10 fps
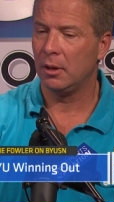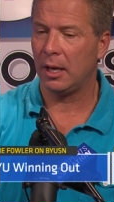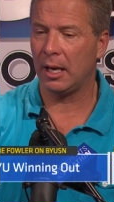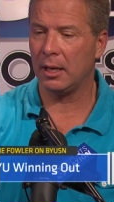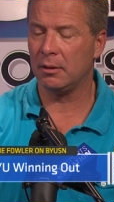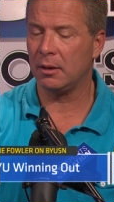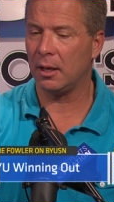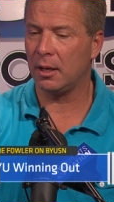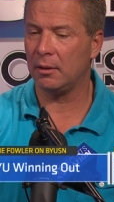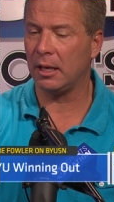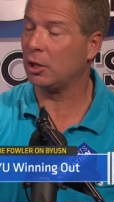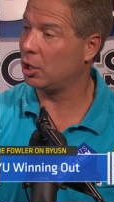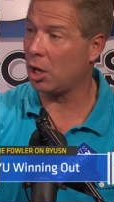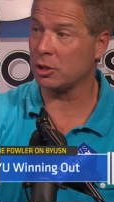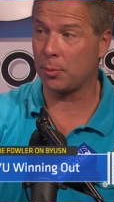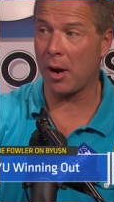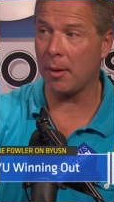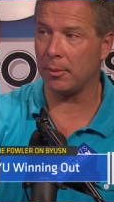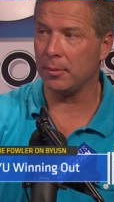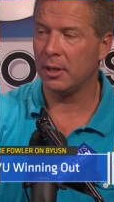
and uh, and it could cause a problem.